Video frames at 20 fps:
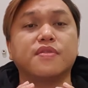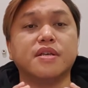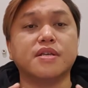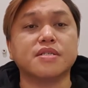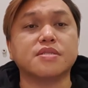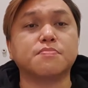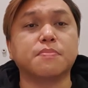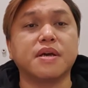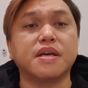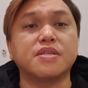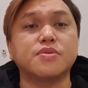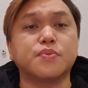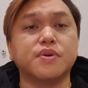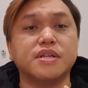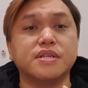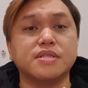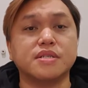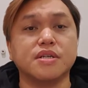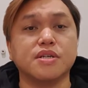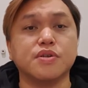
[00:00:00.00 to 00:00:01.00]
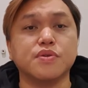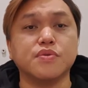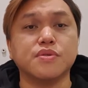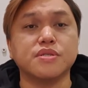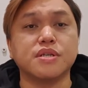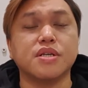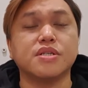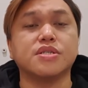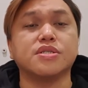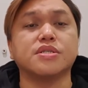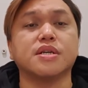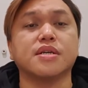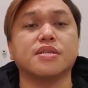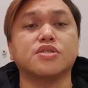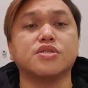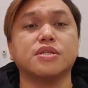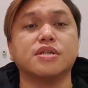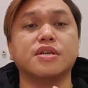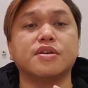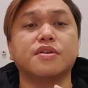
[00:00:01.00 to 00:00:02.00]
space, what is the usage, is
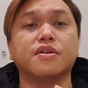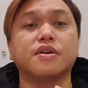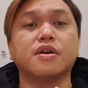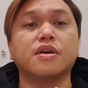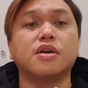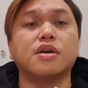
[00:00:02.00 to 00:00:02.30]
actually